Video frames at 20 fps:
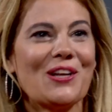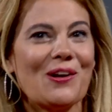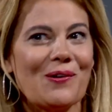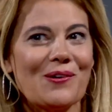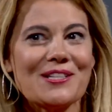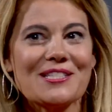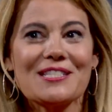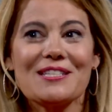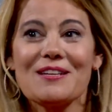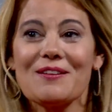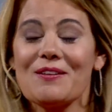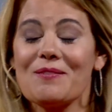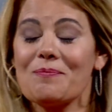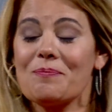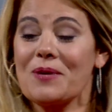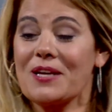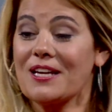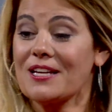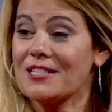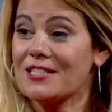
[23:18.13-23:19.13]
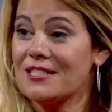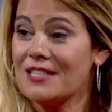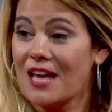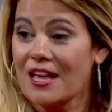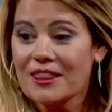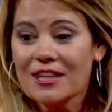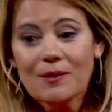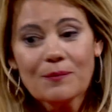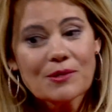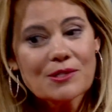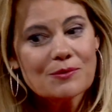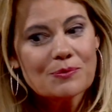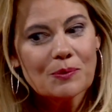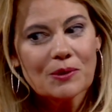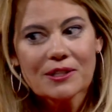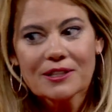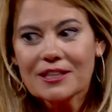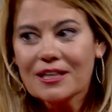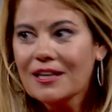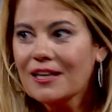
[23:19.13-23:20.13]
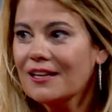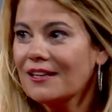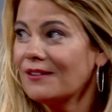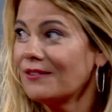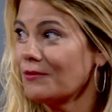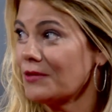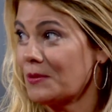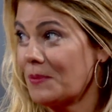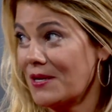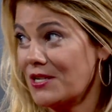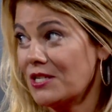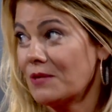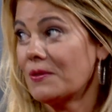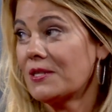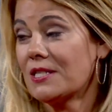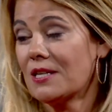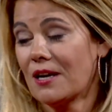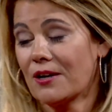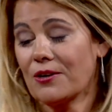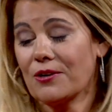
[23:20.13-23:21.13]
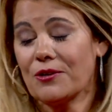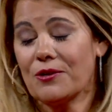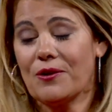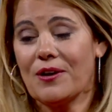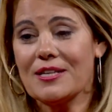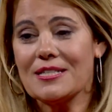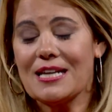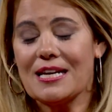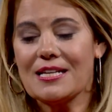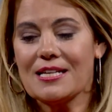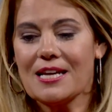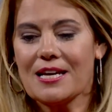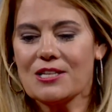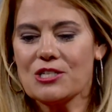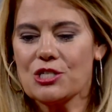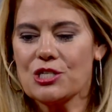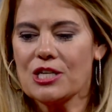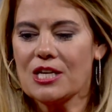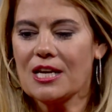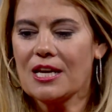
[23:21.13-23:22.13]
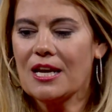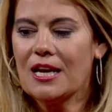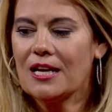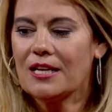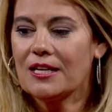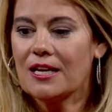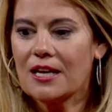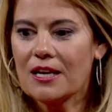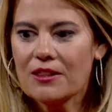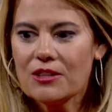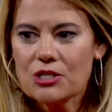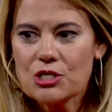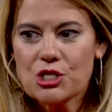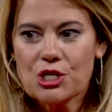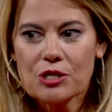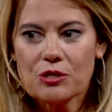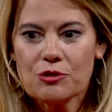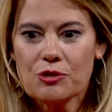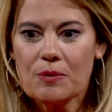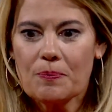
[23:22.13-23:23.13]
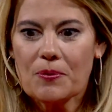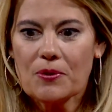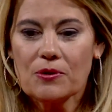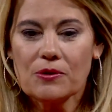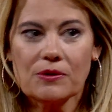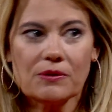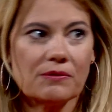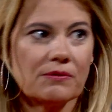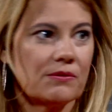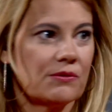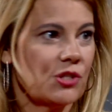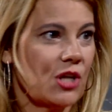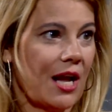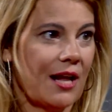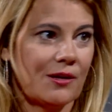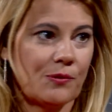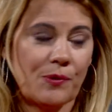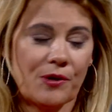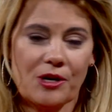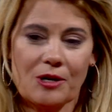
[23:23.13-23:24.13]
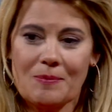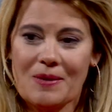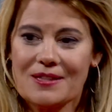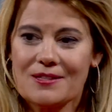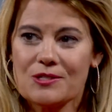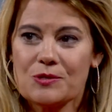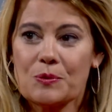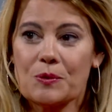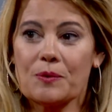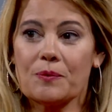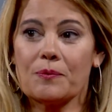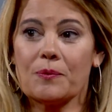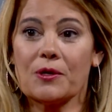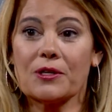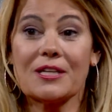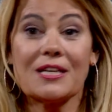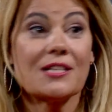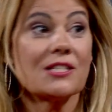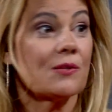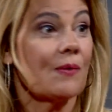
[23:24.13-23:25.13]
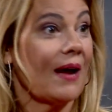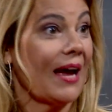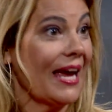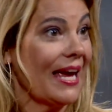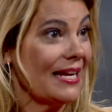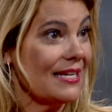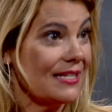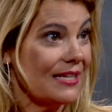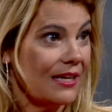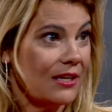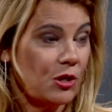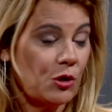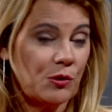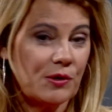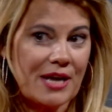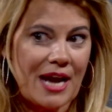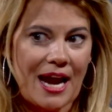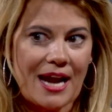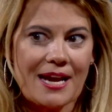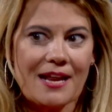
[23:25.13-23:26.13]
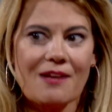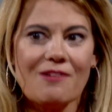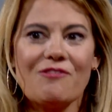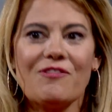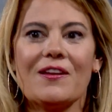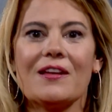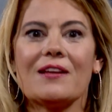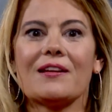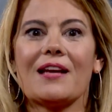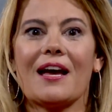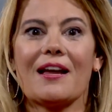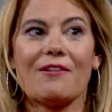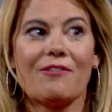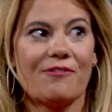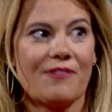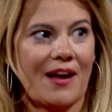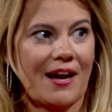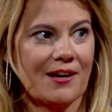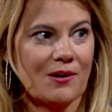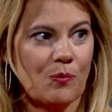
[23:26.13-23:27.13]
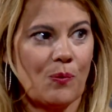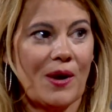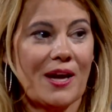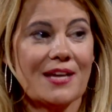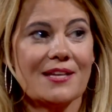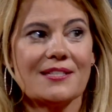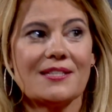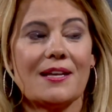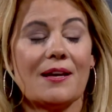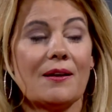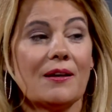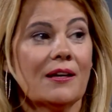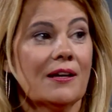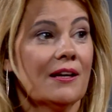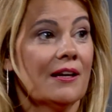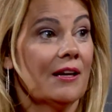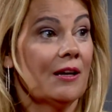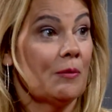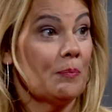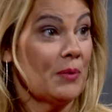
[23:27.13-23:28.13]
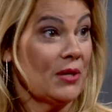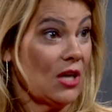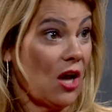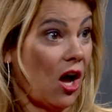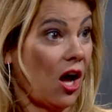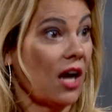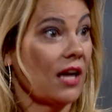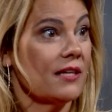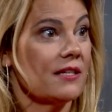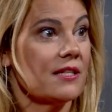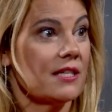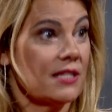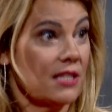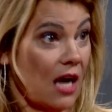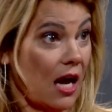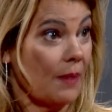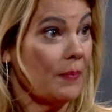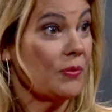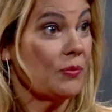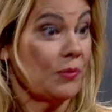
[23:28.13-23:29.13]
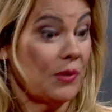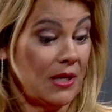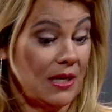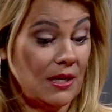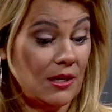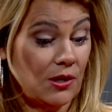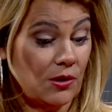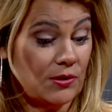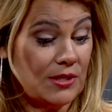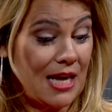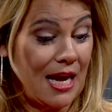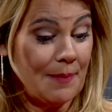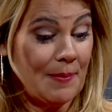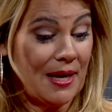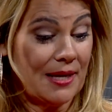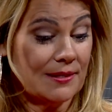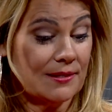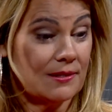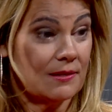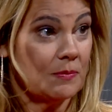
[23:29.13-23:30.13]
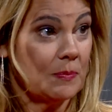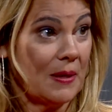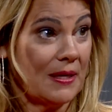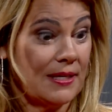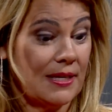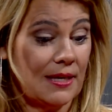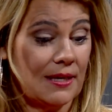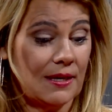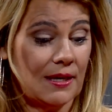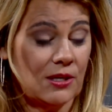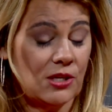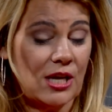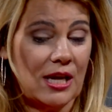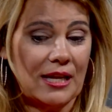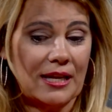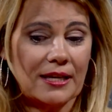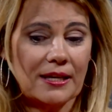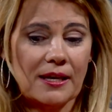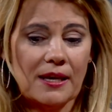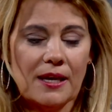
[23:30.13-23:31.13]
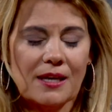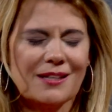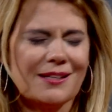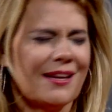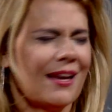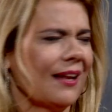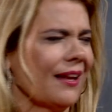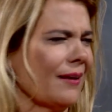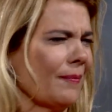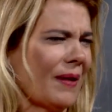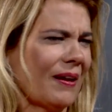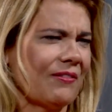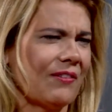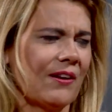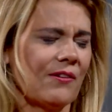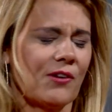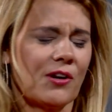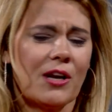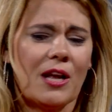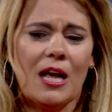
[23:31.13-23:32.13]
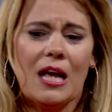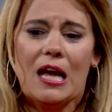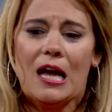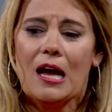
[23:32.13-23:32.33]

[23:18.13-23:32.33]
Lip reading: it's because nothing was working, especially with Tucker, who has ADHD. None of the typical child-rearing methods were working, so I had to get creative and kind of find ways that beyond the top 3, timeouts, spanking, and yelling. Yelling, my favorite.